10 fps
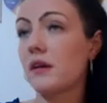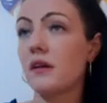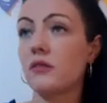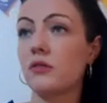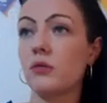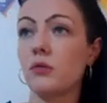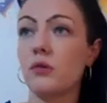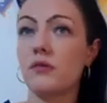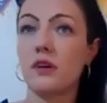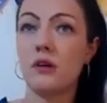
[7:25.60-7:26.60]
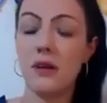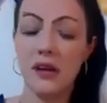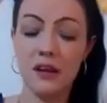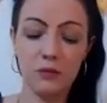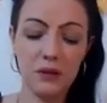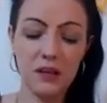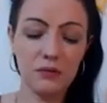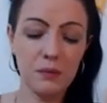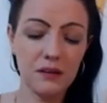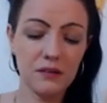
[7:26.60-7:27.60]
So for Aquarius
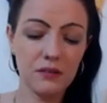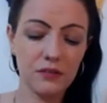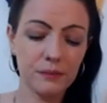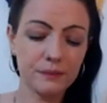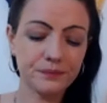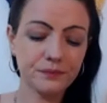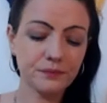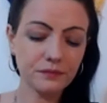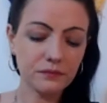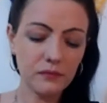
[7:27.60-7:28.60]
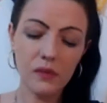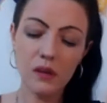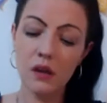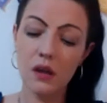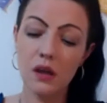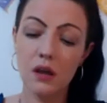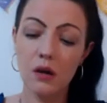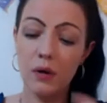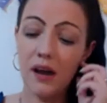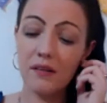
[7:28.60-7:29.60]
placements,
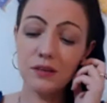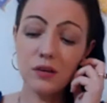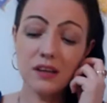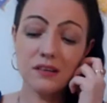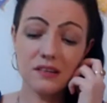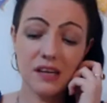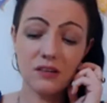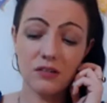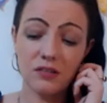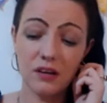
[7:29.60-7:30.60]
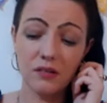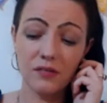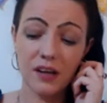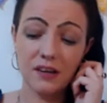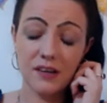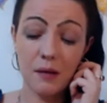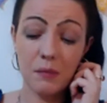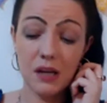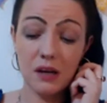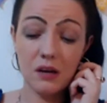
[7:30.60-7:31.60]
we have look inside yourself,
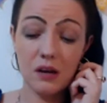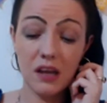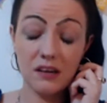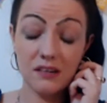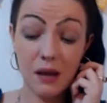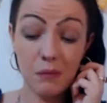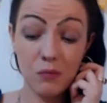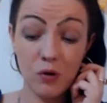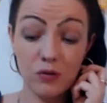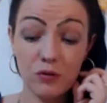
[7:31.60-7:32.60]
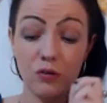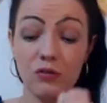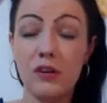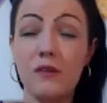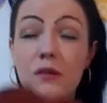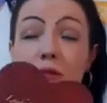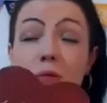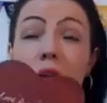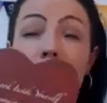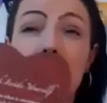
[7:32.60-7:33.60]
examine what's causing you to feel this
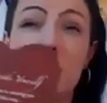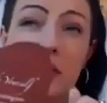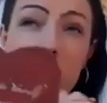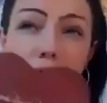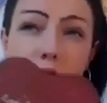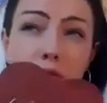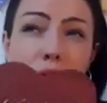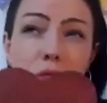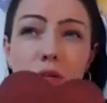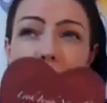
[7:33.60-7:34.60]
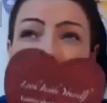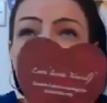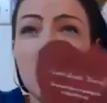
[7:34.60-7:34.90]
way. So I really do feel there's some